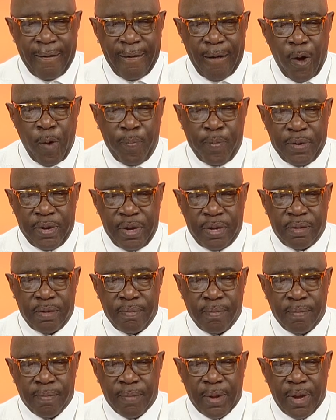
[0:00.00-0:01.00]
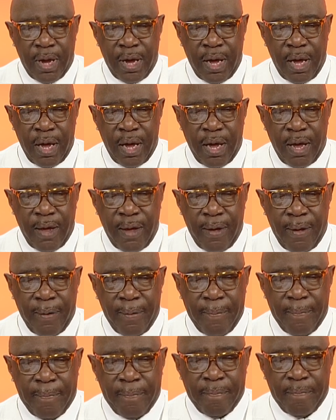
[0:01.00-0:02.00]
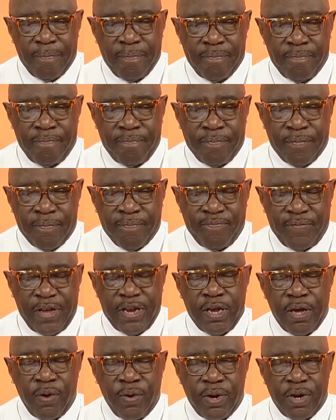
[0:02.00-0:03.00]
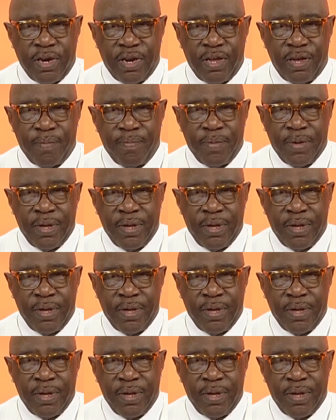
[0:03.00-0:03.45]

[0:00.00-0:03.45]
opening uh, video clip,